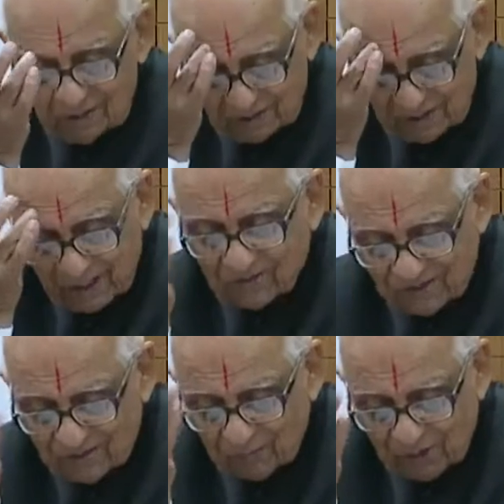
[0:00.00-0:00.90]
the, the
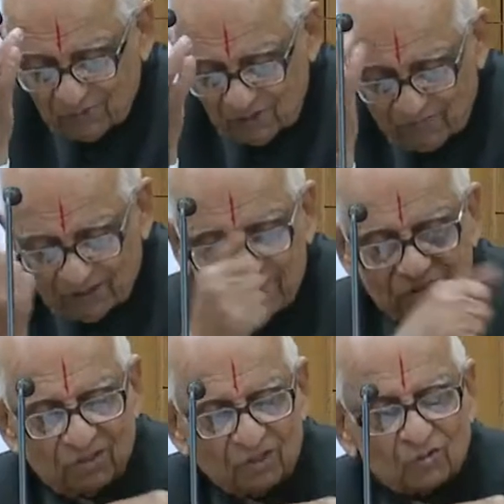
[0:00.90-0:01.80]
text, sometimes I
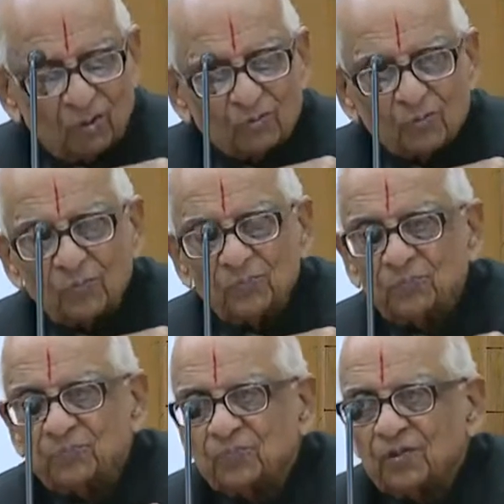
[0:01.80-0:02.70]
forget the text also.
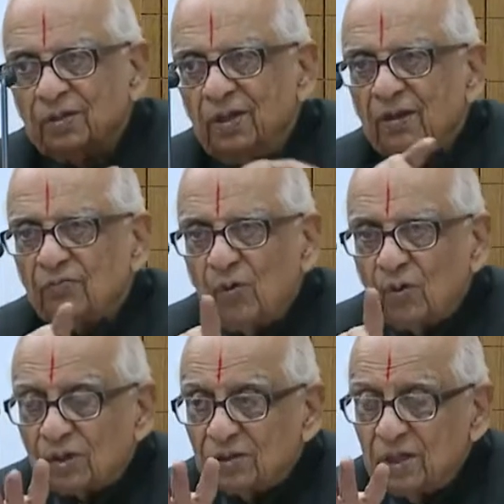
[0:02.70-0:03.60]

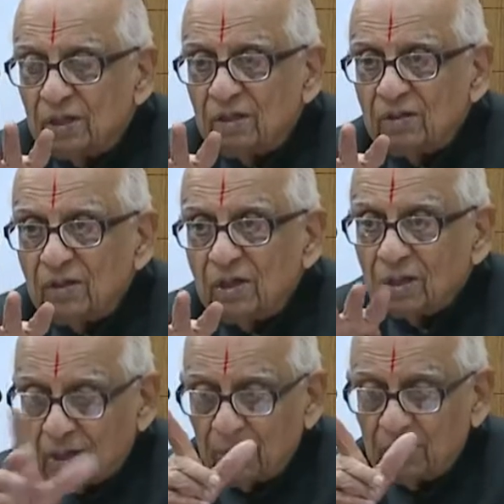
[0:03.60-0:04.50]
Therefore, the,
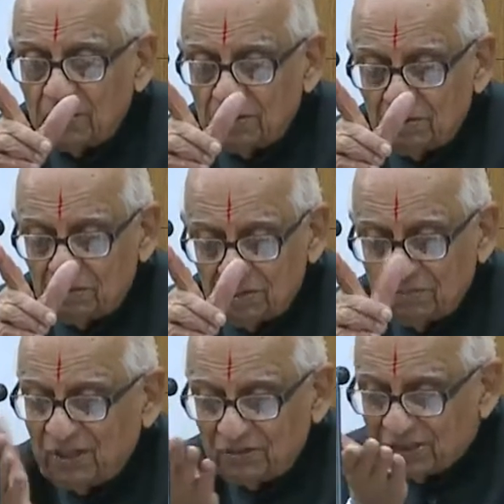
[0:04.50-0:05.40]

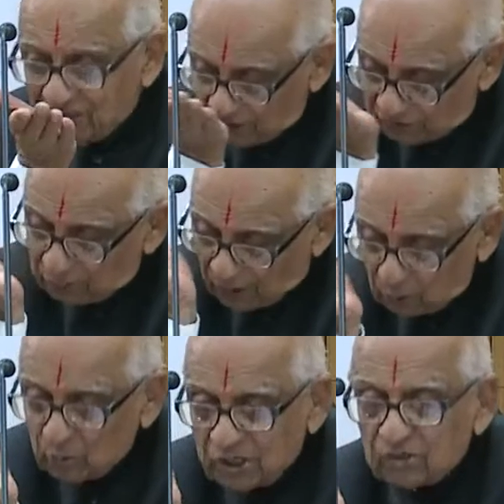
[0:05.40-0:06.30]
the even
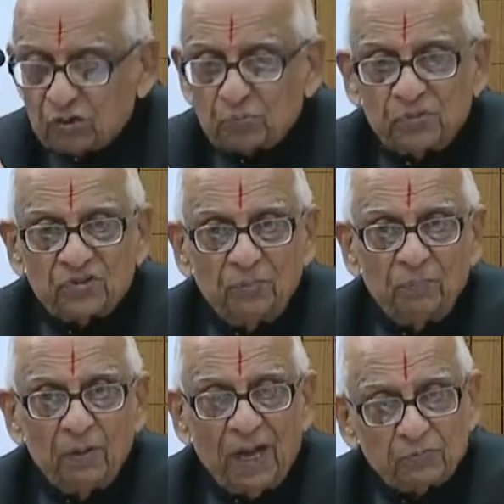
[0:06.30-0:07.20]
Manu's text was
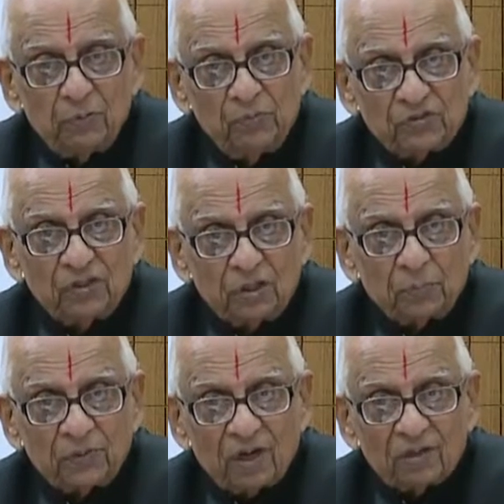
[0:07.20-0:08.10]
has been
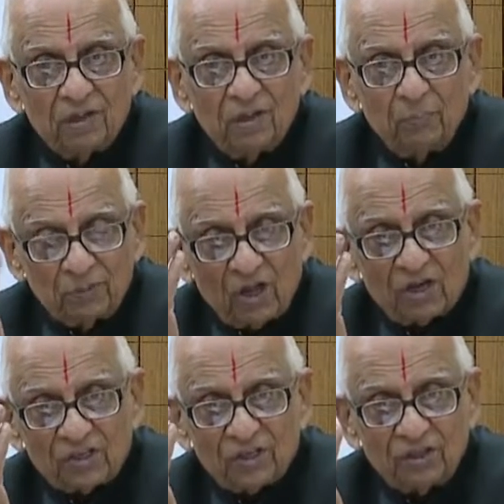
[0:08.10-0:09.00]
misinterpreted.
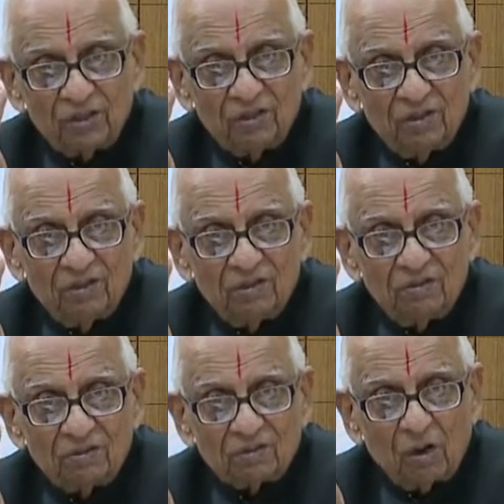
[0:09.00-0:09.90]
Pita Rishati,
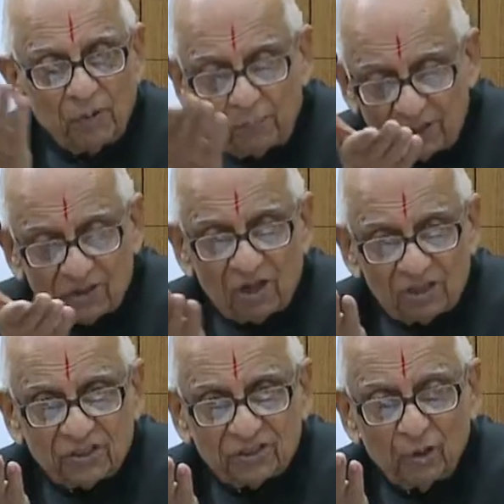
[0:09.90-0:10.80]

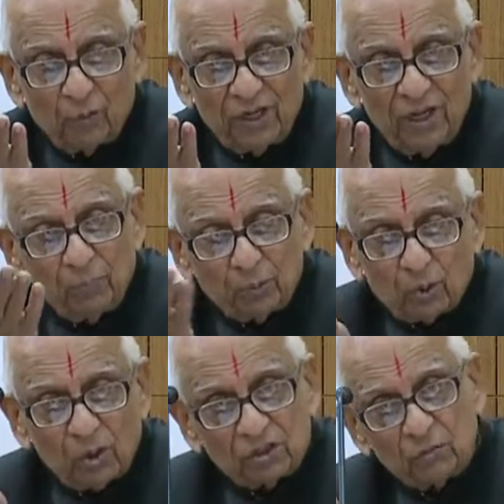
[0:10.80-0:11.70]
Bharta Rishati,
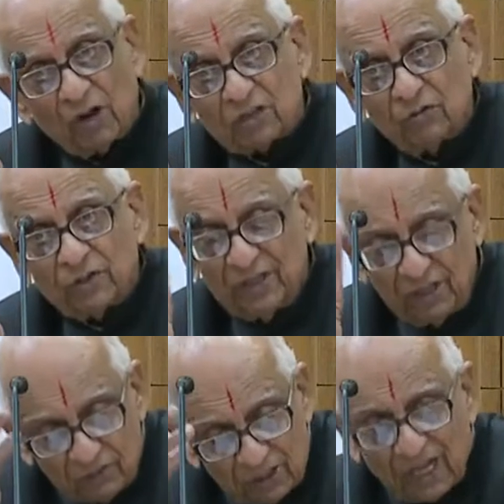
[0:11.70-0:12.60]
Putra Rishati,
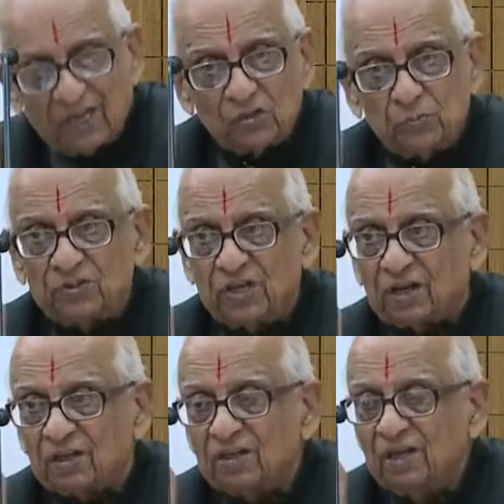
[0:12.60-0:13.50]
even that is
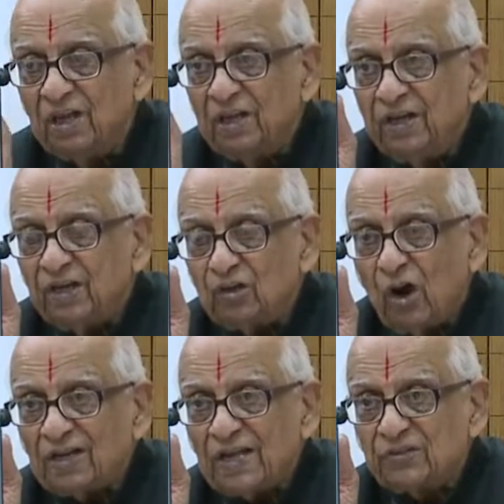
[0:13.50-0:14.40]
mistaken. It is
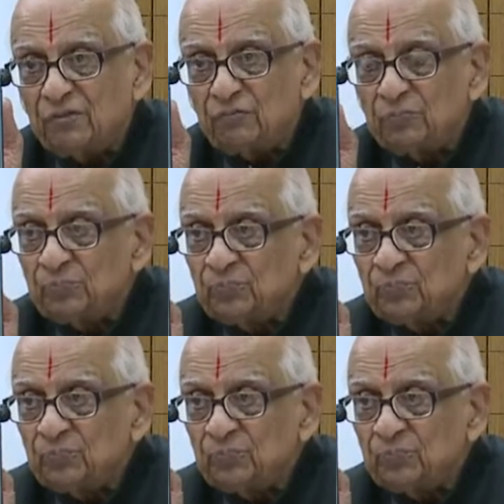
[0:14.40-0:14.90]
not as if